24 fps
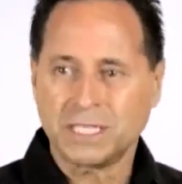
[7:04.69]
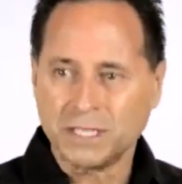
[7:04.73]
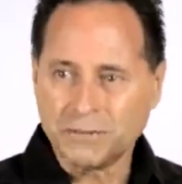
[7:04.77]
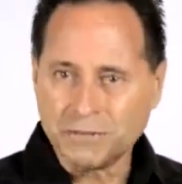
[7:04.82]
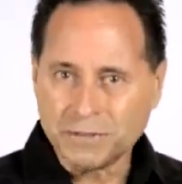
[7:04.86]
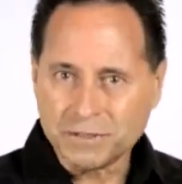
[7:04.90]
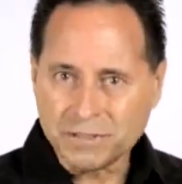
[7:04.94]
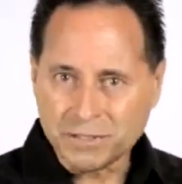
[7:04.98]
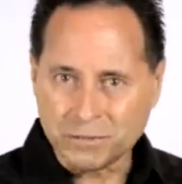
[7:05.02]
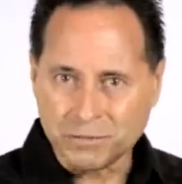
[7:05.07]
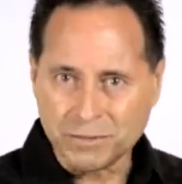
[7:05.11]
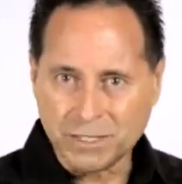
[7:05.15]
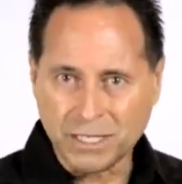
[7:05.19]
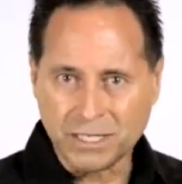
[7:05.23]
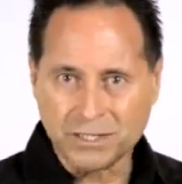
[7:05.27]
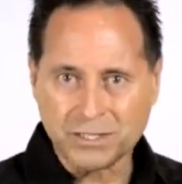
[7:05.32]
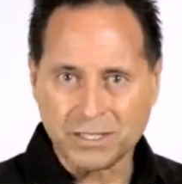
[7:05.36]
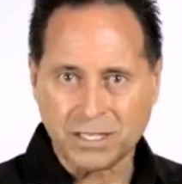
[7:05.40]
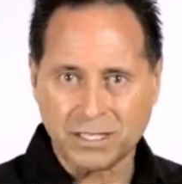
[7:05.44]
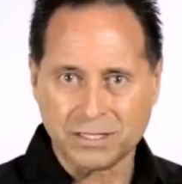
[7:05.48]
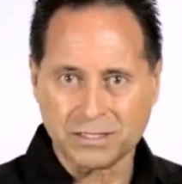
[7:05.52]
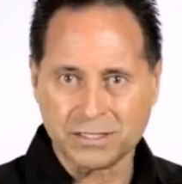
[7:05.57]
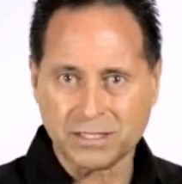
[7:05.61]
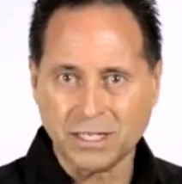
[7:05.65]
given some
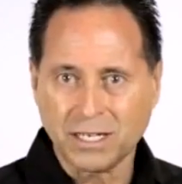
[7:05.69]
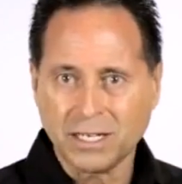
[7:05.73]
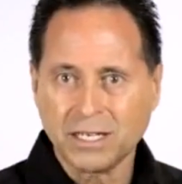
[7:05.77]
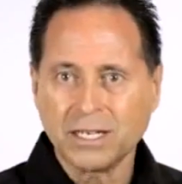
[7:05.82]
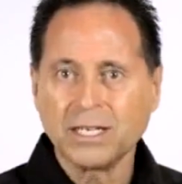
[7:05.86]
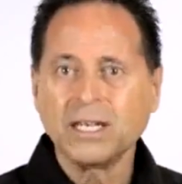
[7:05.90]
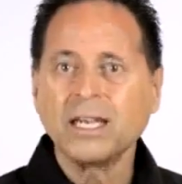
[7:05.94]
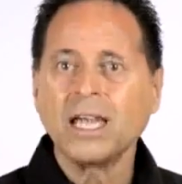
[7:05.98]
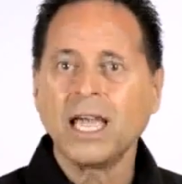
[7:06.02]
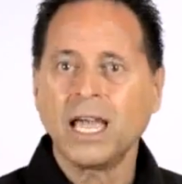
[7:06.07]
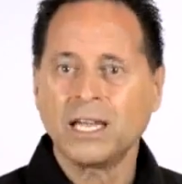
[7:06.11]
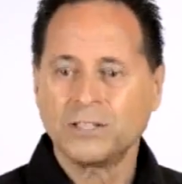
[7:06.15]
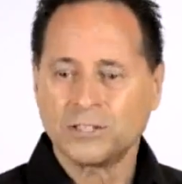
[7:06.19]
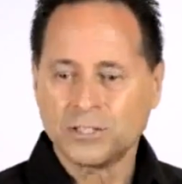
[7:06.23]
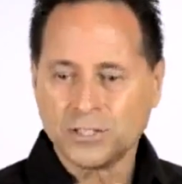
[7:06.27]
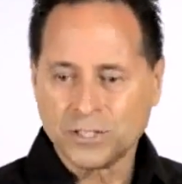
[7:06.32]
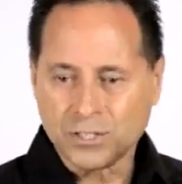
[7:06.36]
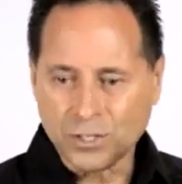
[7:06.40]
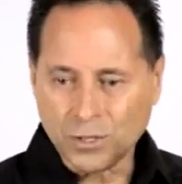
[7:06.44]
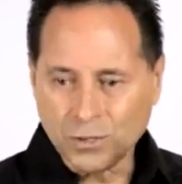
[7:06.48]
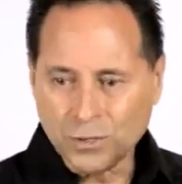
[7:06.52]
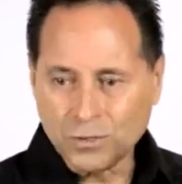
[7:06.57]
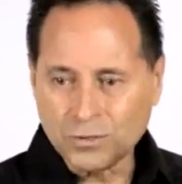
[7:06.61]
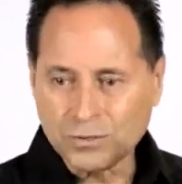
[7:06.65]
teachings and
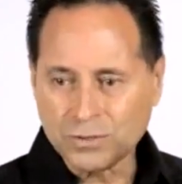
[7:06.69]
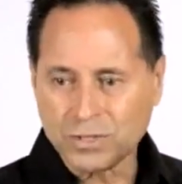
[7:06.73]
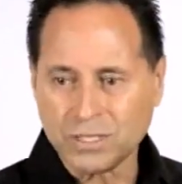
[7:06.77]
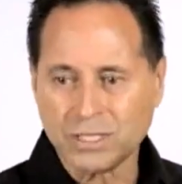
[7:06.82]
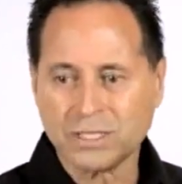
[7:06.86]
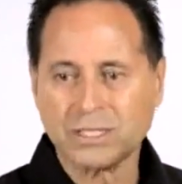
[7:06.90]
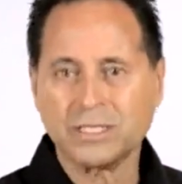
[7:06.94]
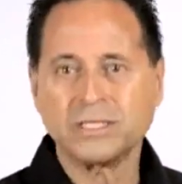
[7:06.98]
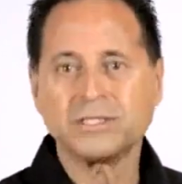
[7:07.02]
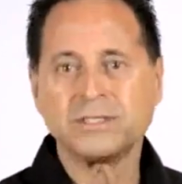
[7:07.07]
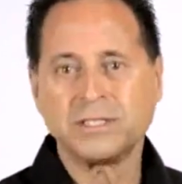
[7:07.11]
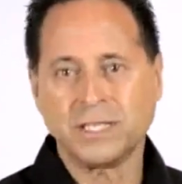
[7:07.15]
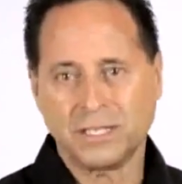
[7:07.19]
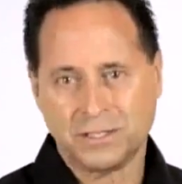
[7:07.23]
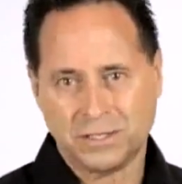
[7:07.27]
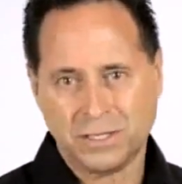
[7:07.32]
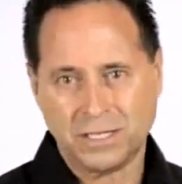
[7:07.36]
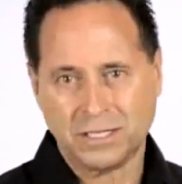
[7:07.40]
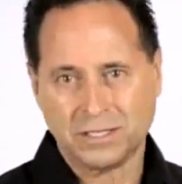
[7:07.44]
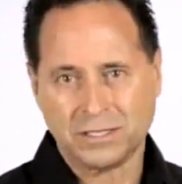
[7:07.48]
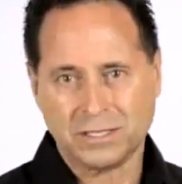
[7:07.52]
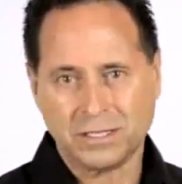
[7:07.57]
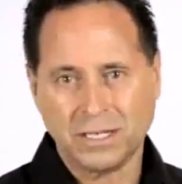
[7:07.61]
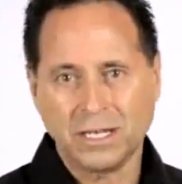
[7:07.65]
shown these
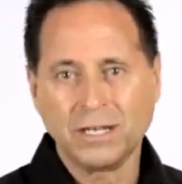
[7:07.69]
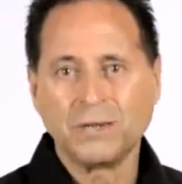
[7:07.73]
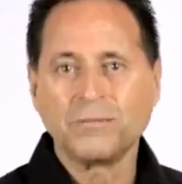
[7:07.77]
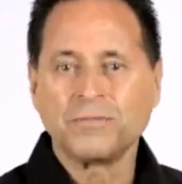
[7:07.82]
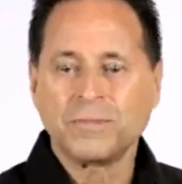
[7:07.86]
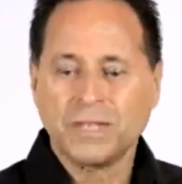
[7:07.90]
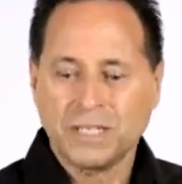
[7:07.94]
teachings,